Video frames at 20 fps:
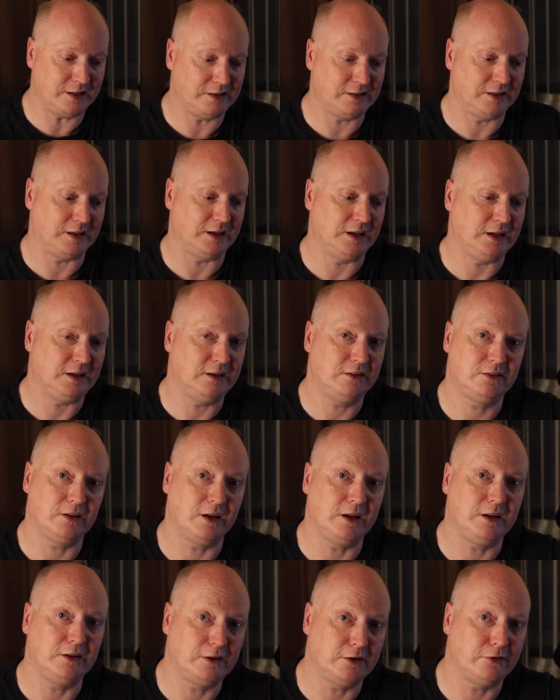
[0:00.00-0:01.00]
these
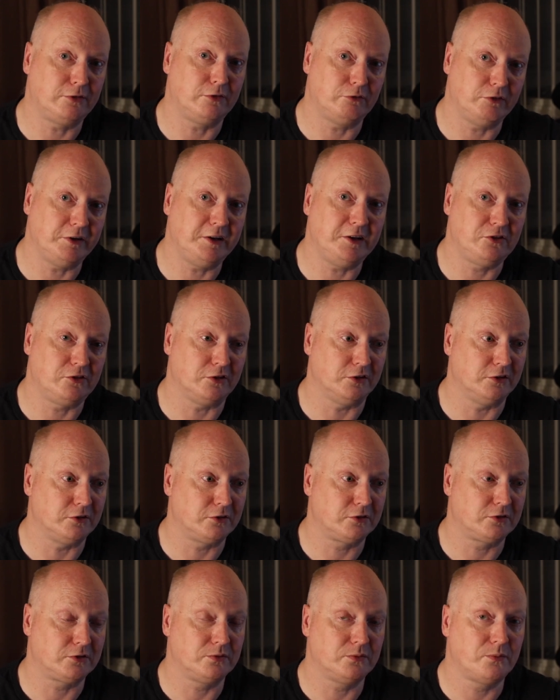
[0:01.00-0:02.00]
in different
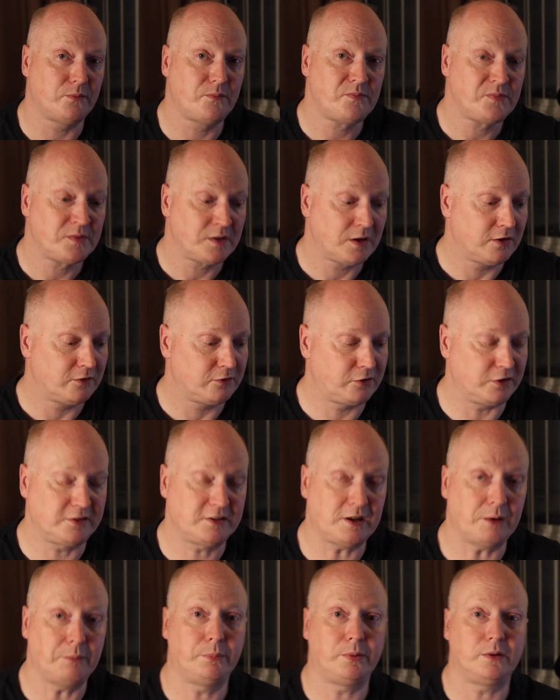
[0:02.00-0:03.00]
regions. For
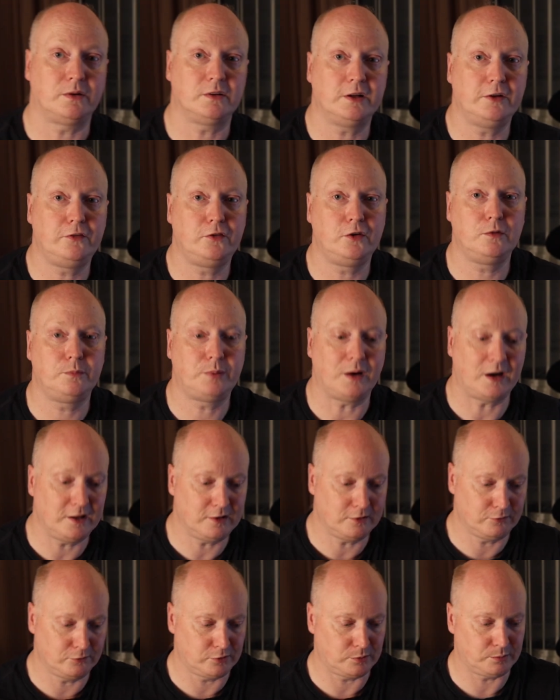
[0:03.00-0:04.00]
example, if you buy
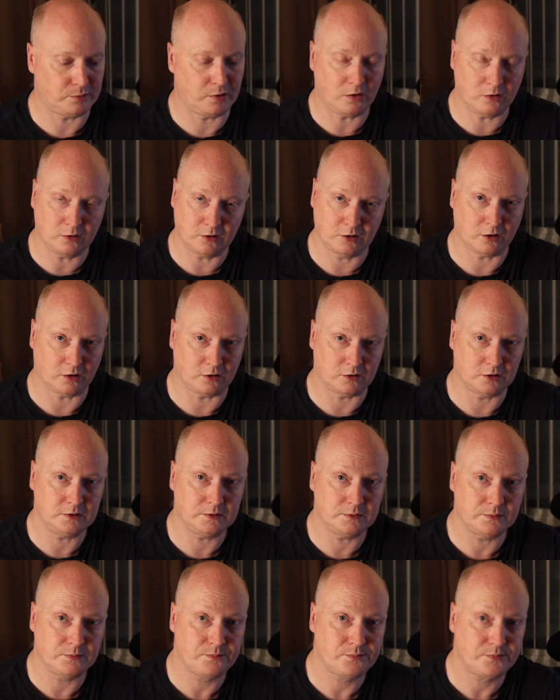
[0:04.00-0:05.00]
them from Hong
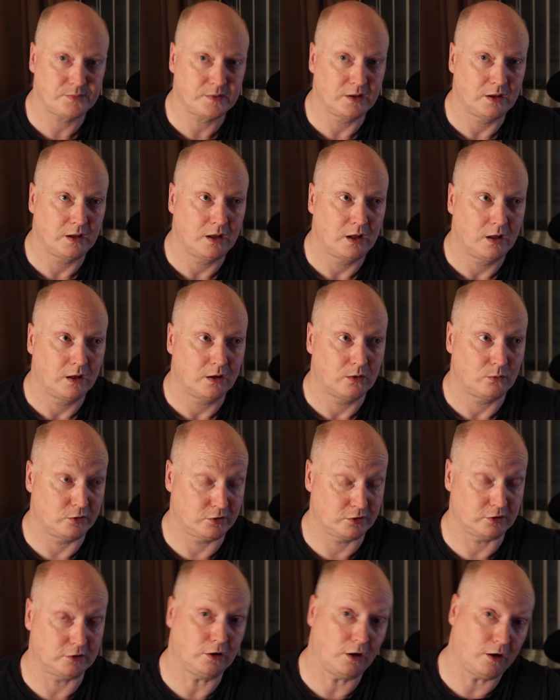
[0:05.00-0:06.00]
Kong,
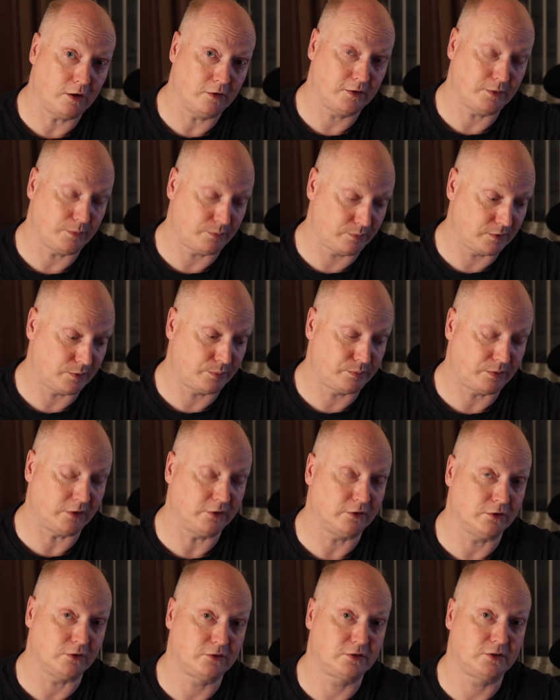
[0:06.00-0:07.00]
which a lot of the
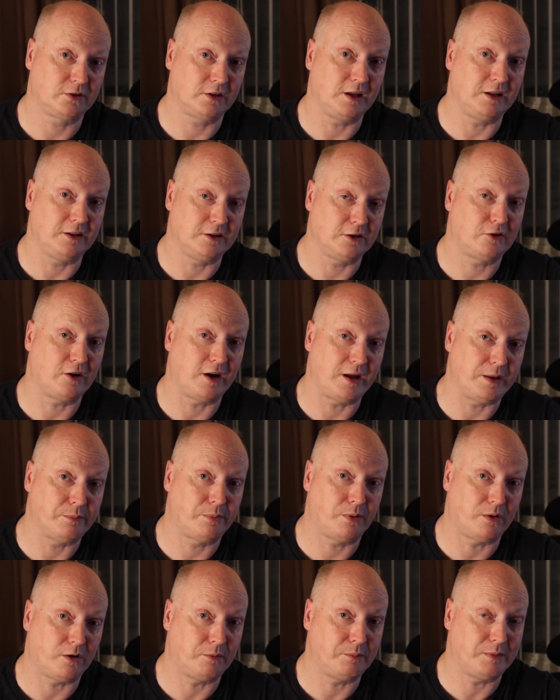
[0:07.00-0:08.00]
products in the grey
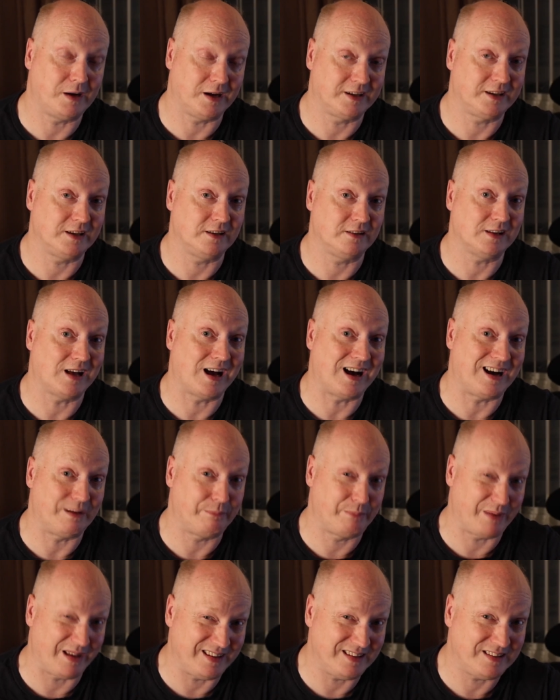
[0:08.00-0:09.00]
import market are
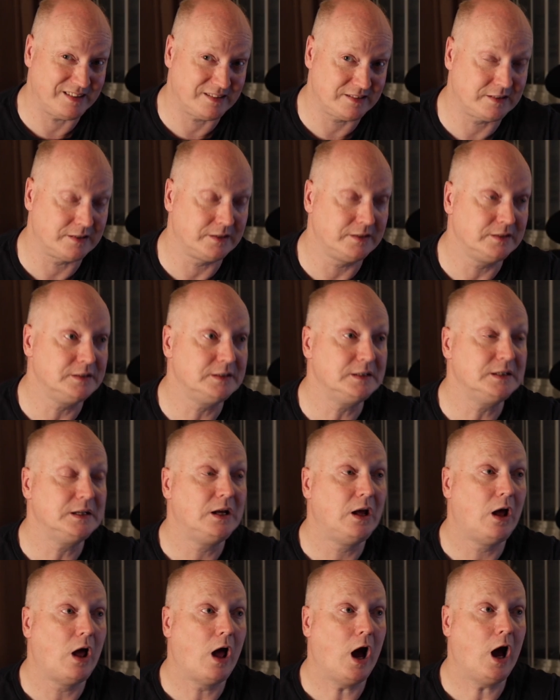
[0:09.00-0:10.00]
based,
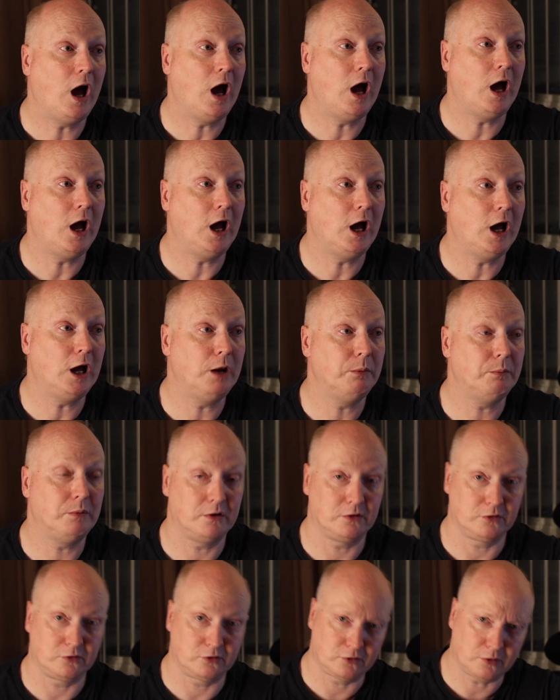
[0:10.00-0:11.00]

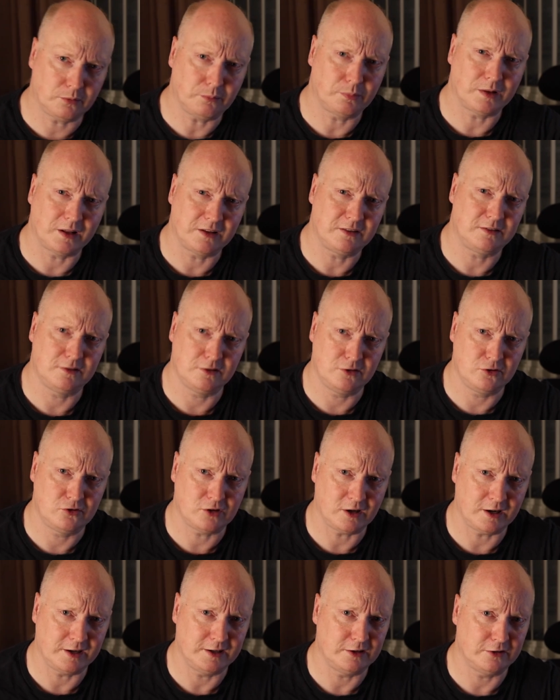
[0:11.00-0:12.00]
and some places in
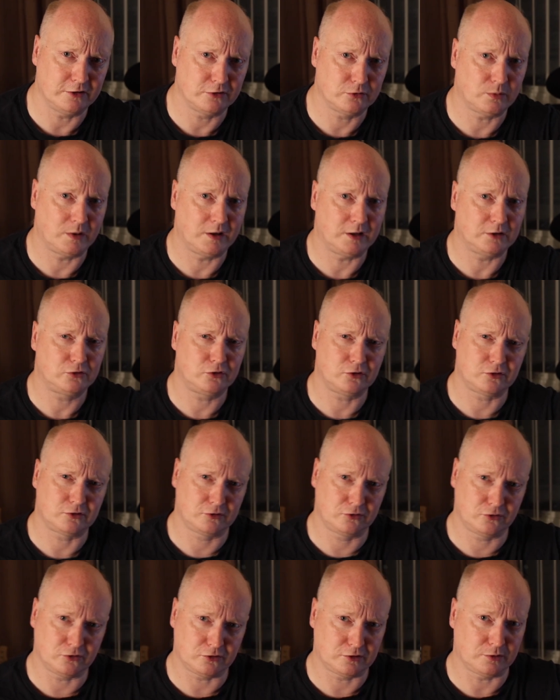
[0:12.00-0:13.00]
China as well,
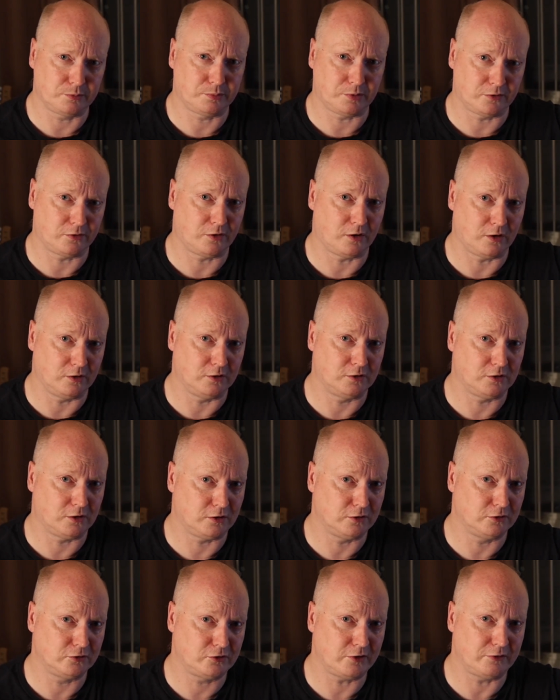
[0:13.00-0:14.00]
just above Hong
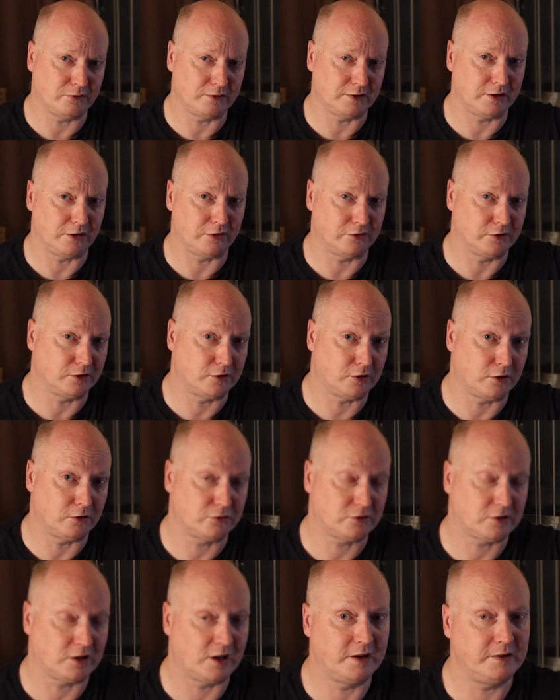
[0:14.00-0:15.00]
Kong, generally on the
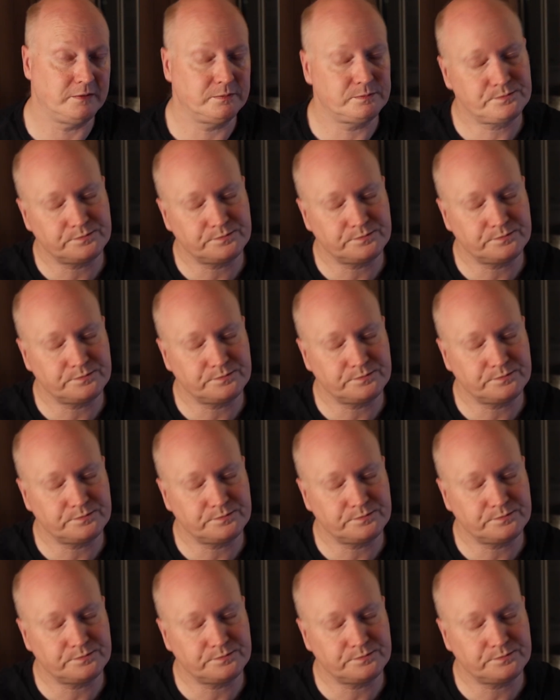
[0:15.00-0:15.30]
coastline.